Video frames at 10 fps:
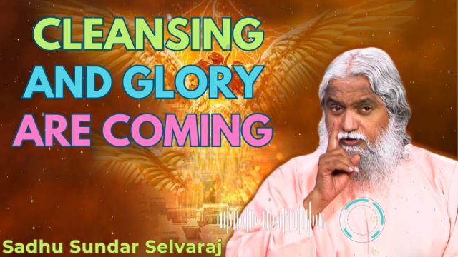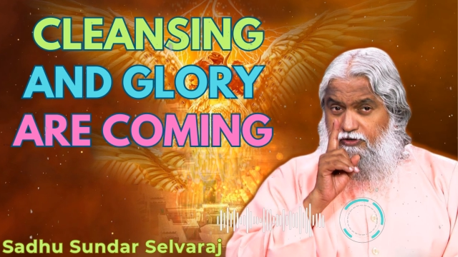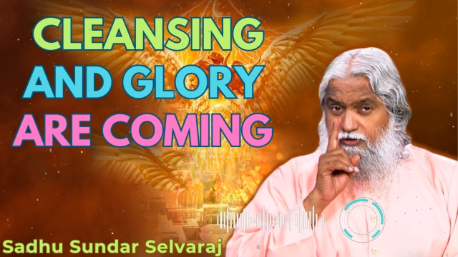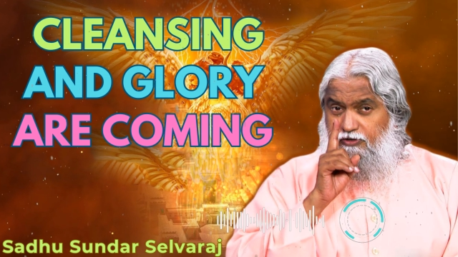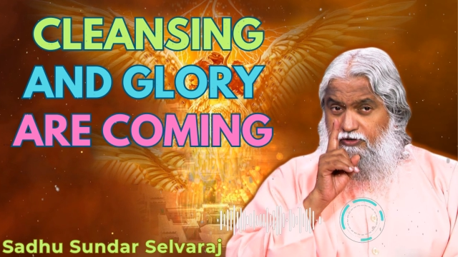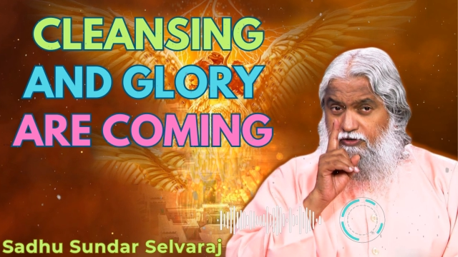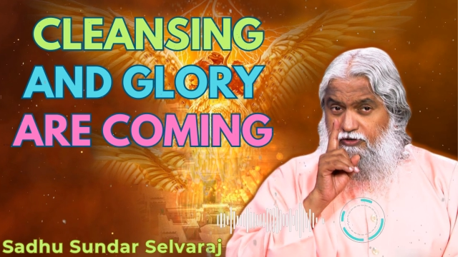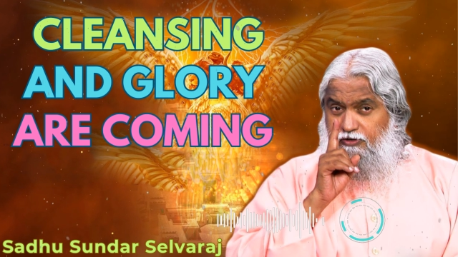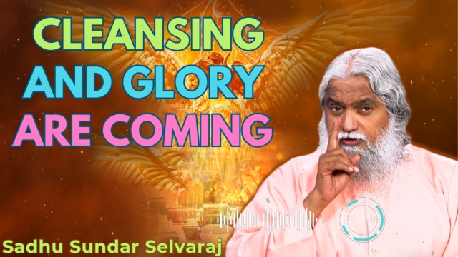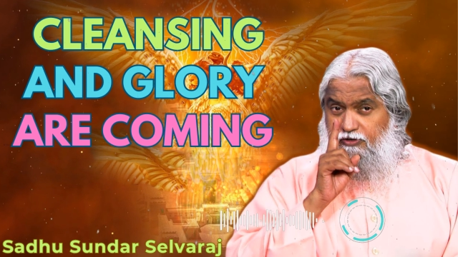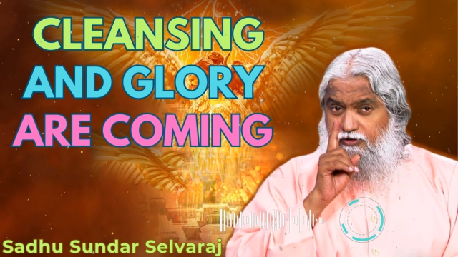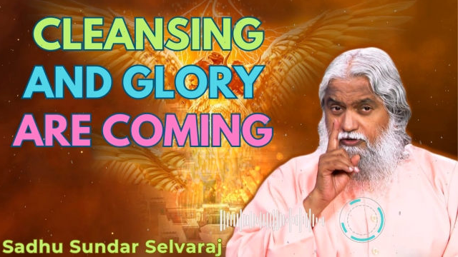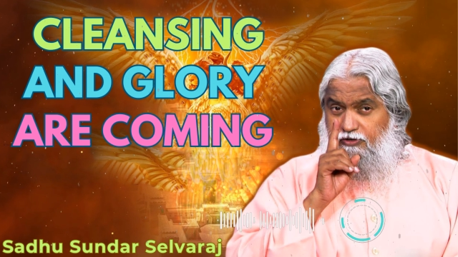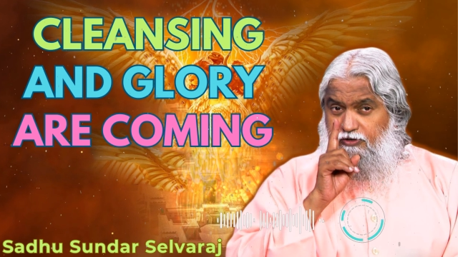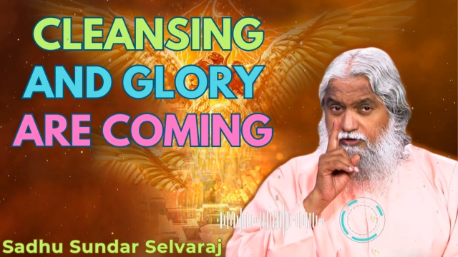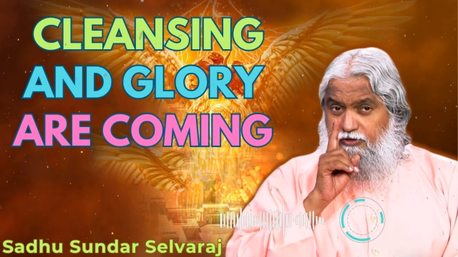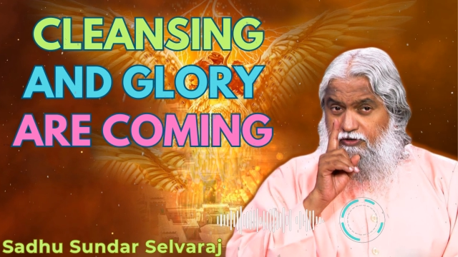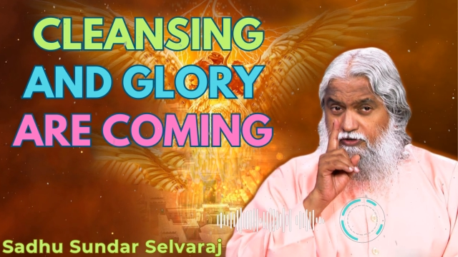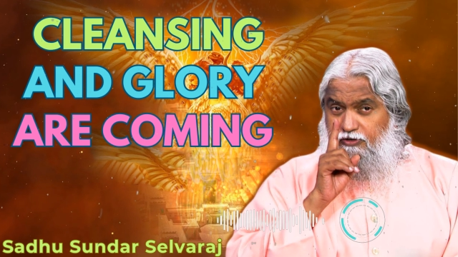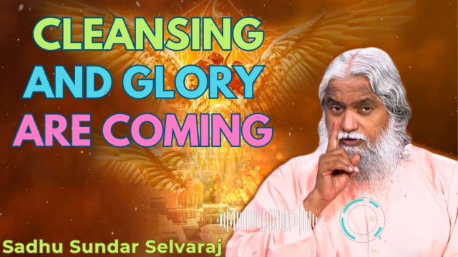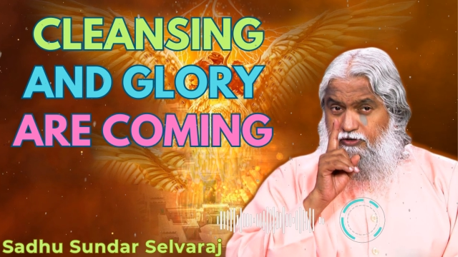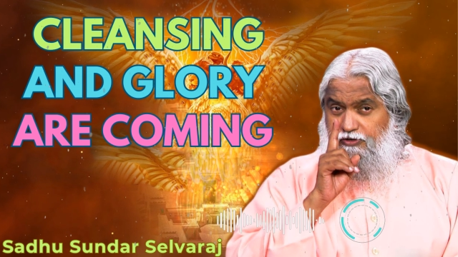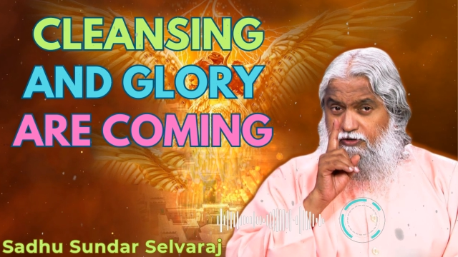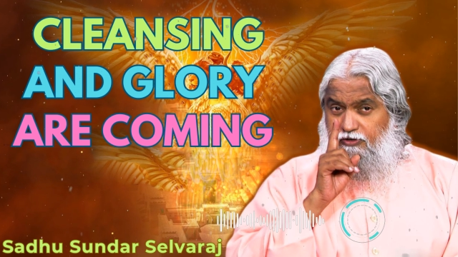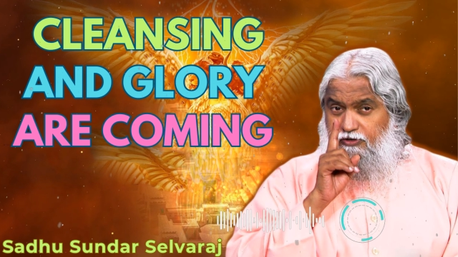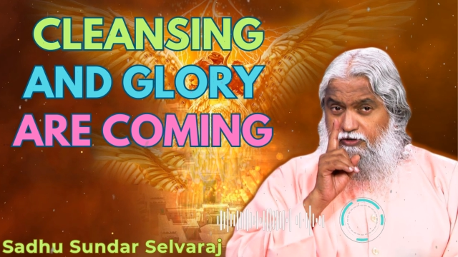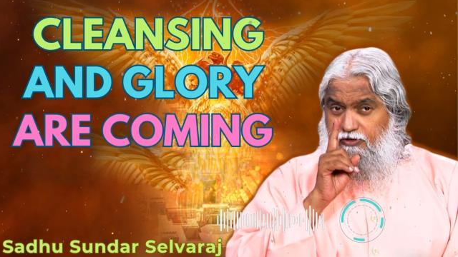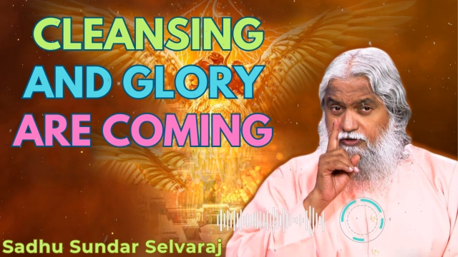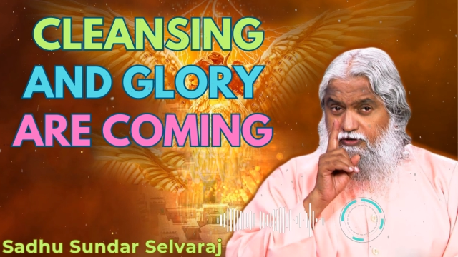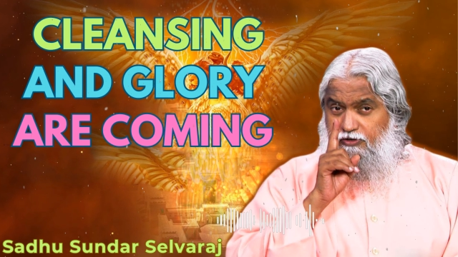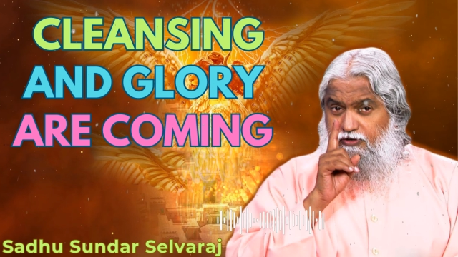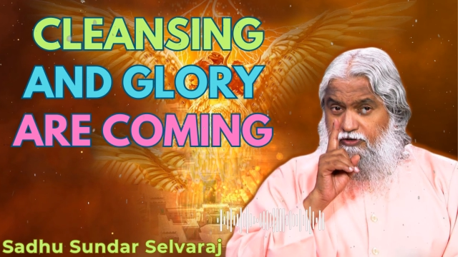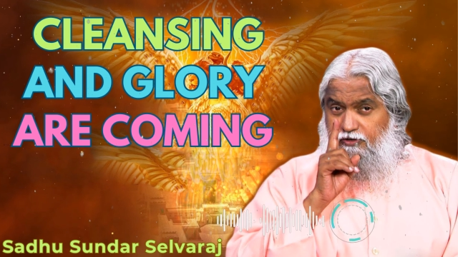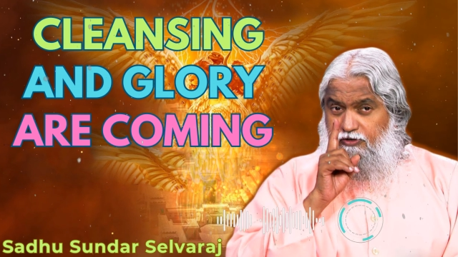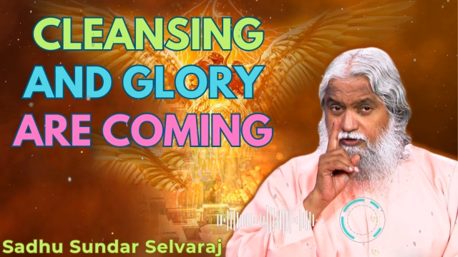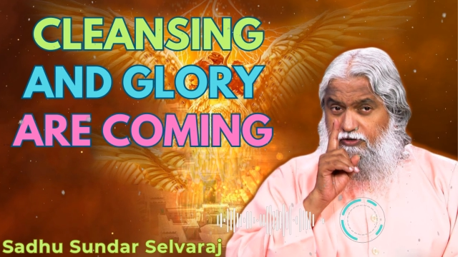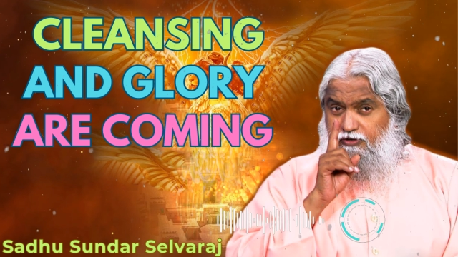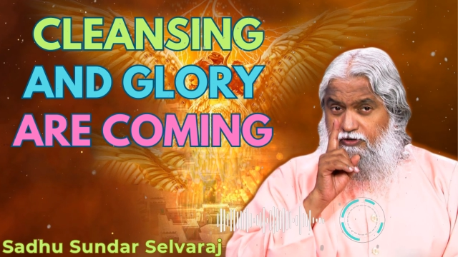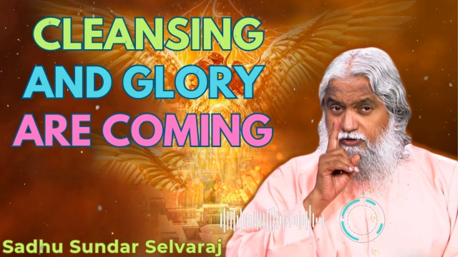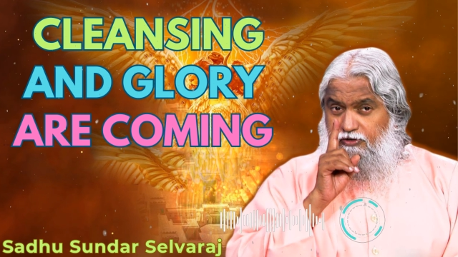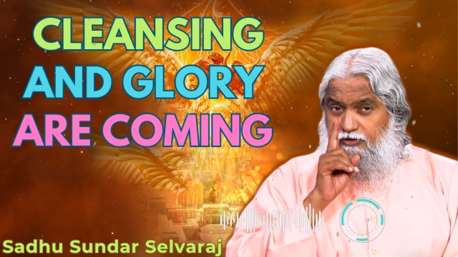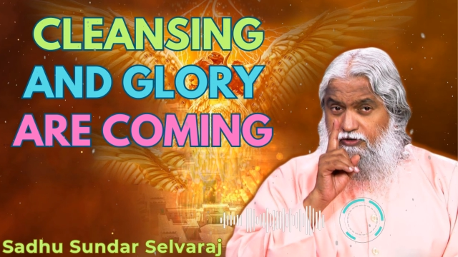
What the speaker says: (silence)